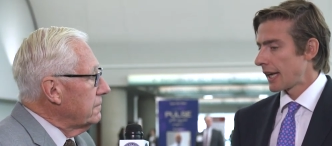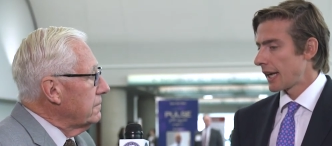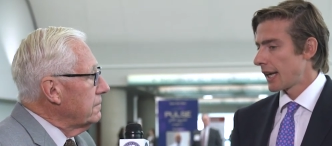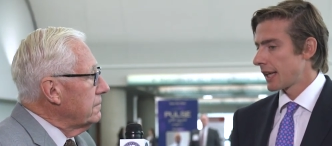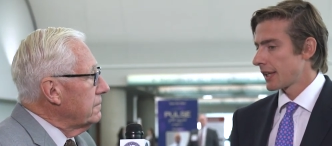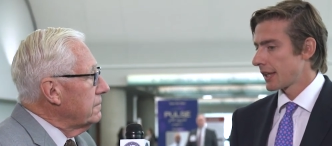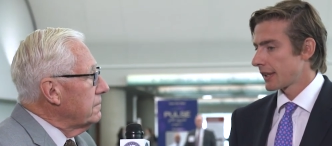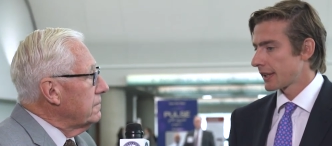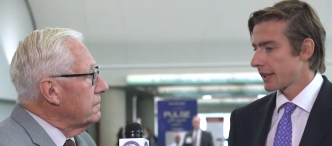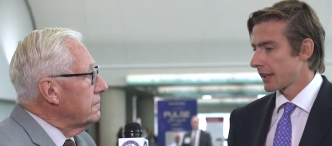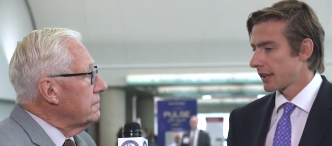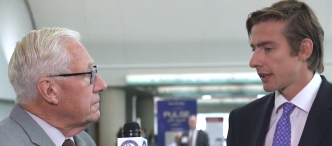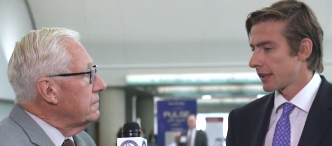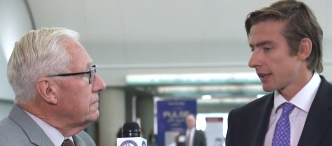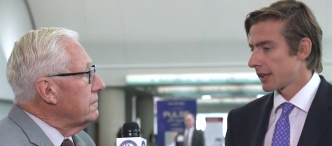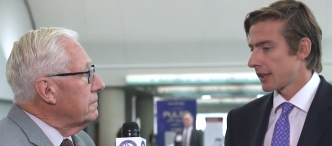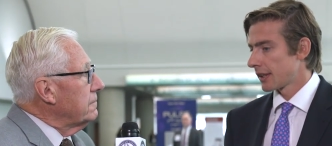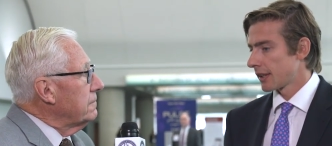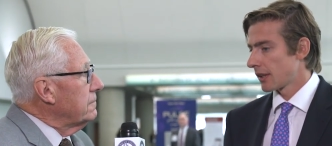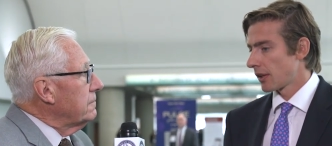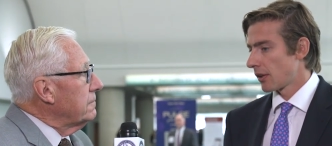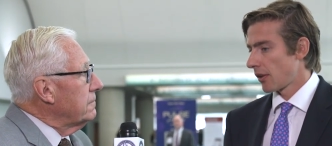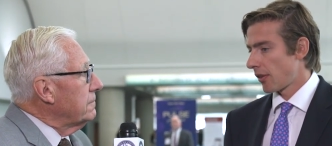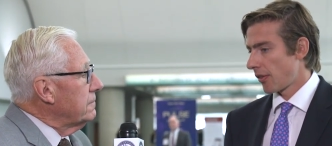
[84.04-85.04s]
Speaker 1: And then the
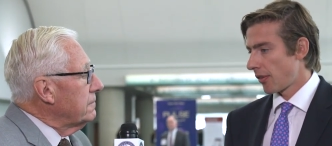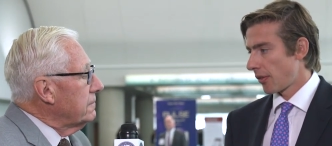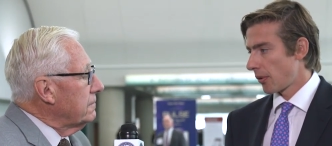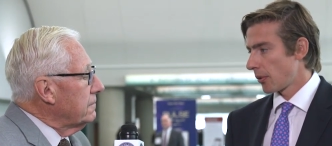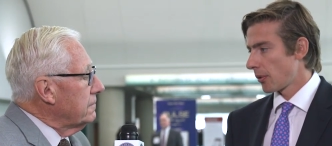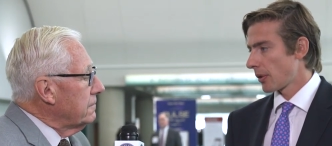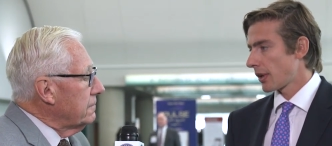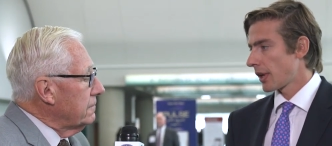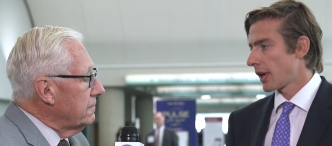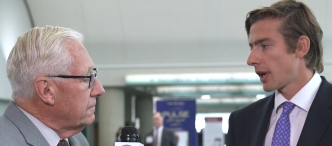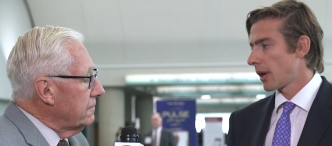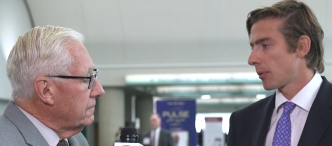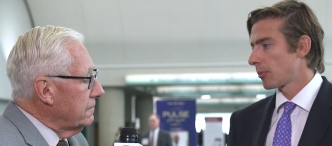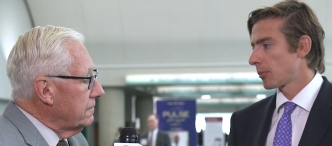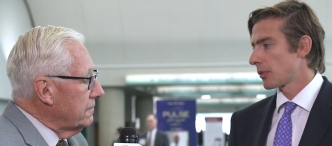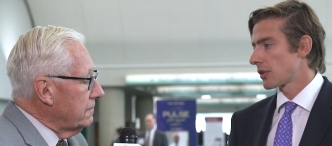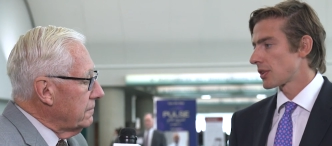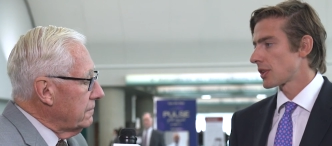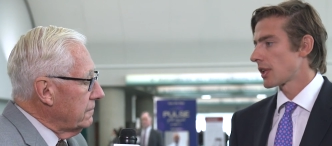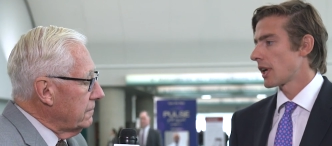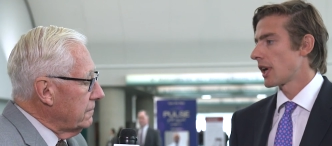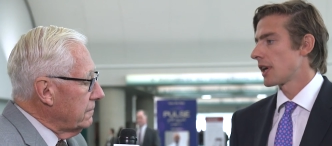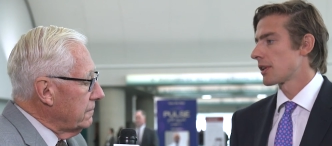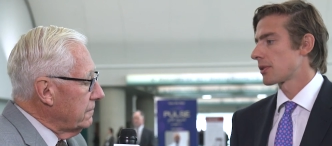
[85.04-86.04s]
third arm
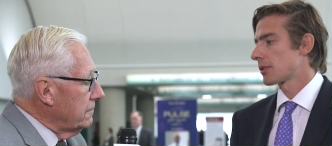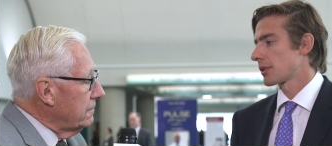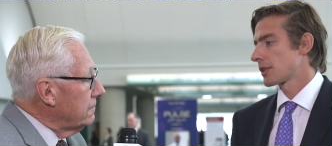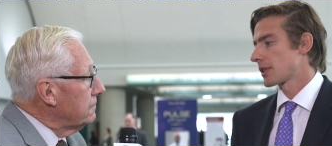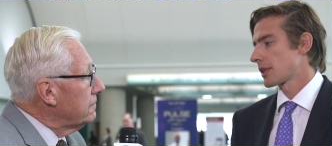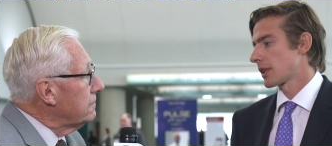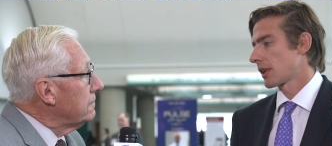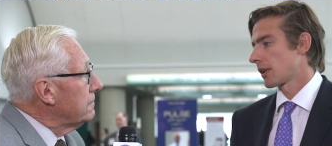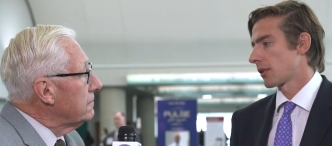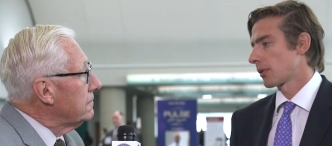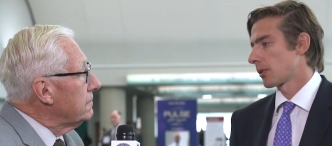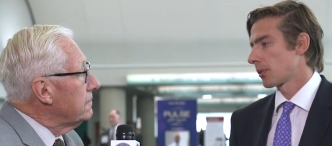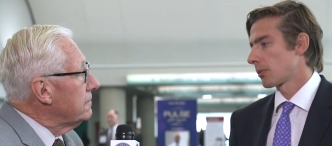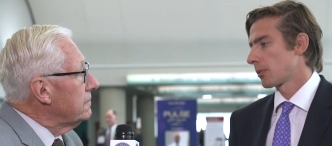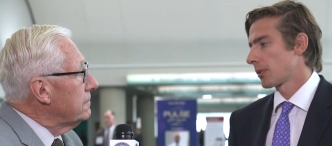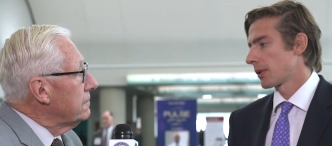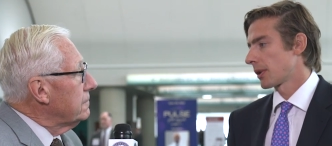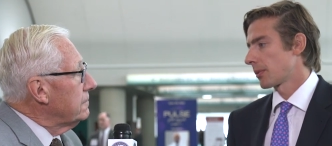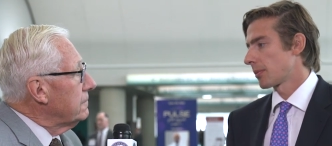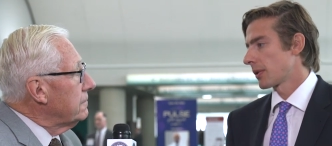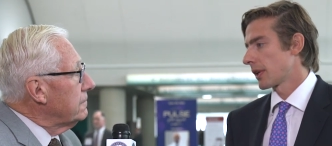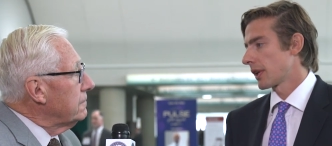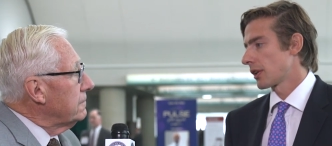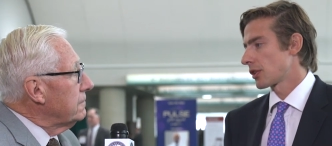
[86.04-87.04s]
was ultrasound with
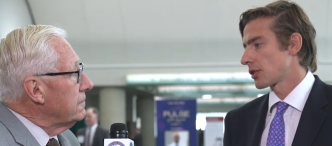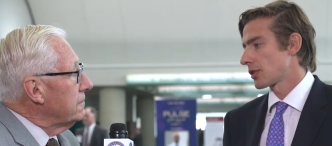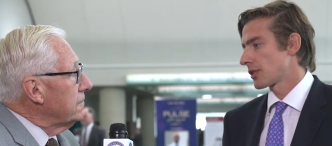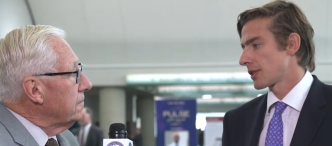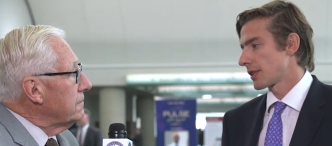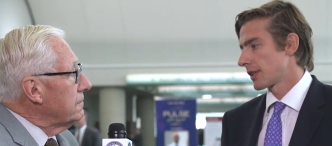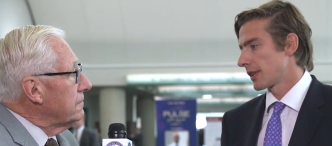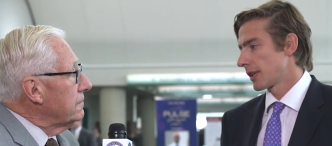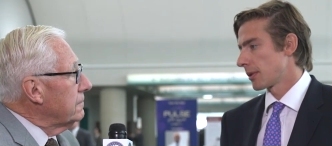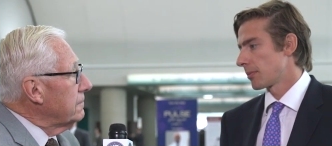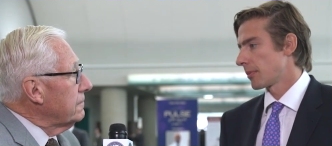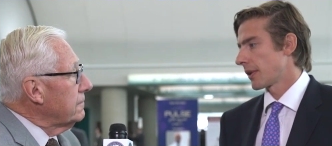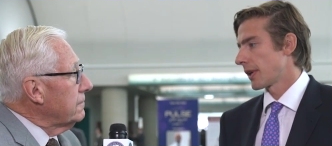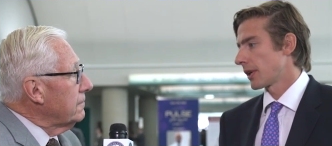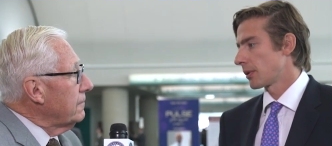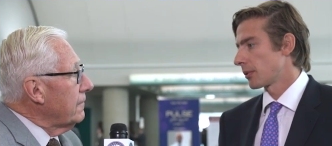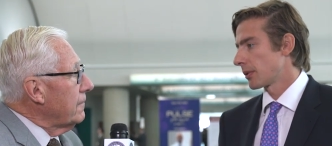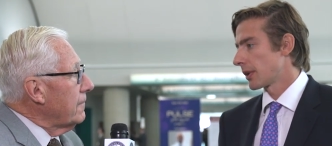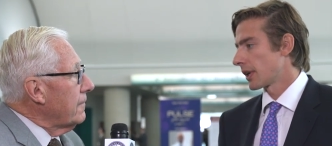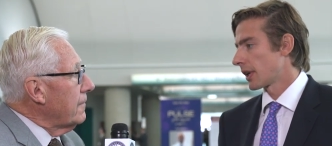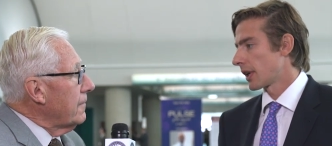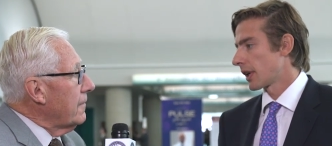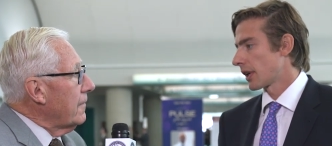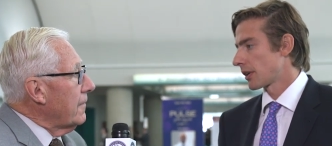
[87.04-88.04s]
ablations in the main
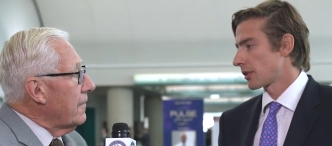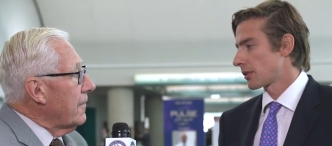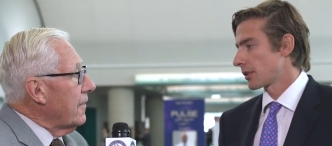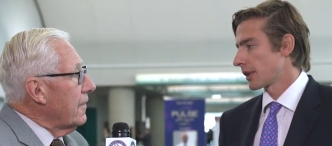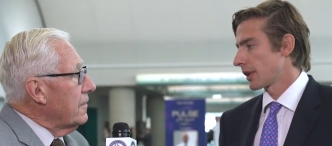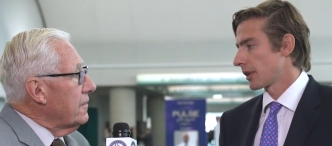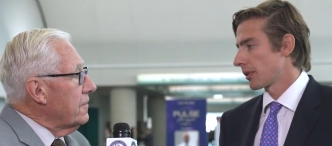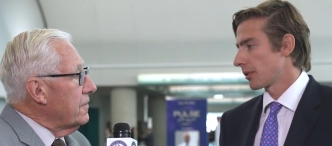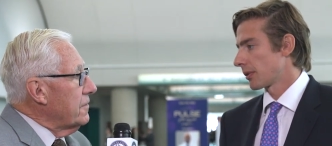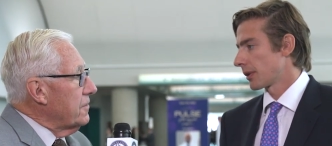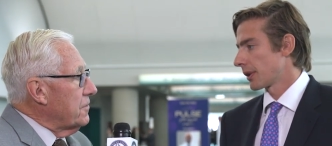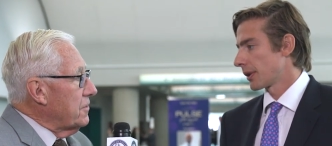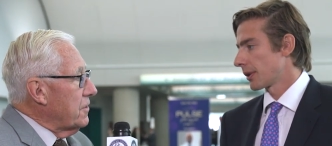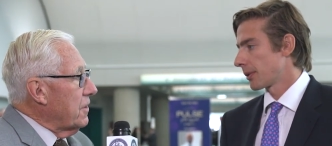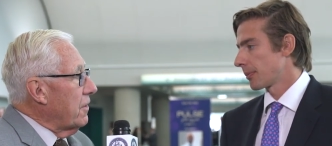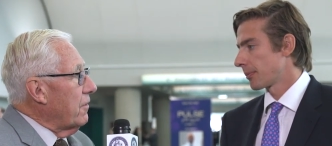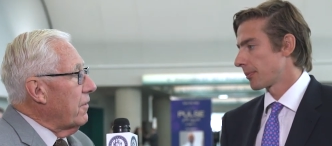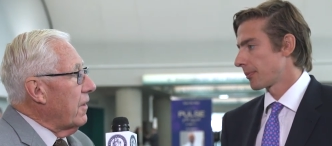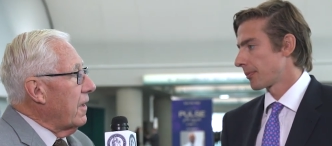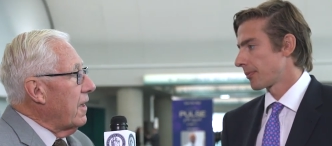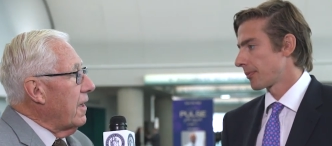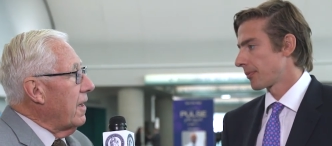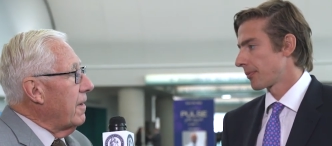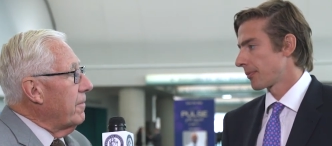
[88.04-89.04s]
renal artery only.
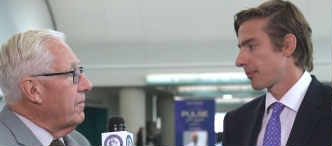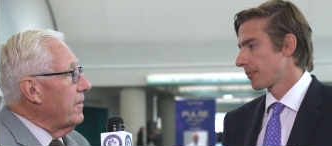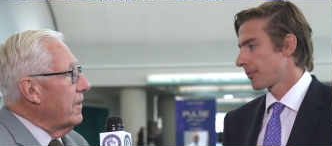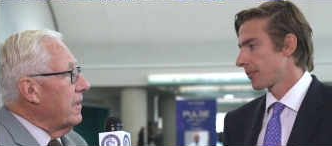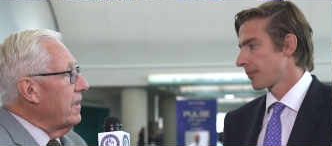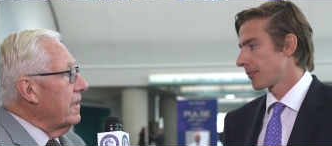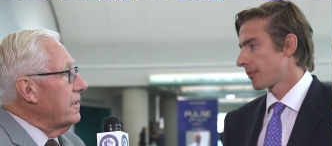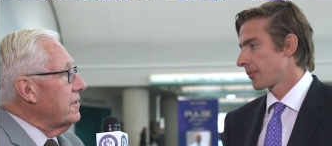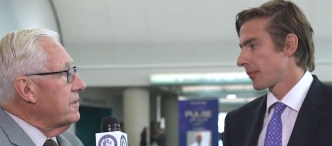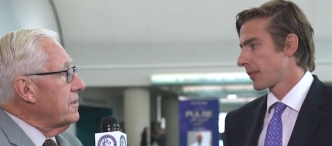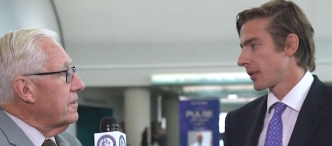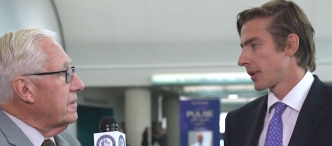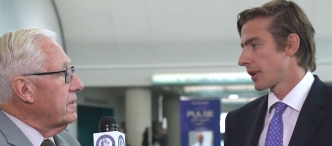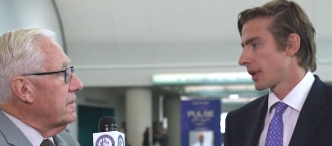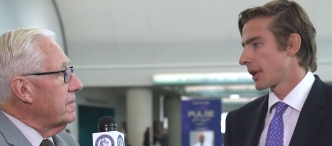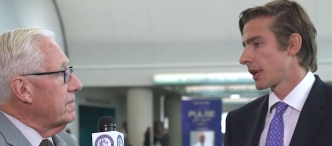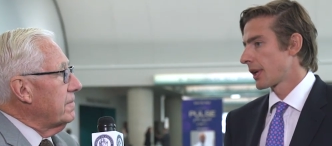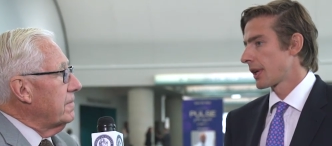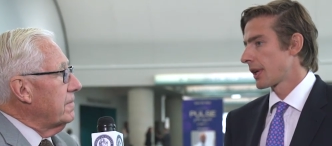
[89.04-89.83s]
So a
Speaker 2: combination.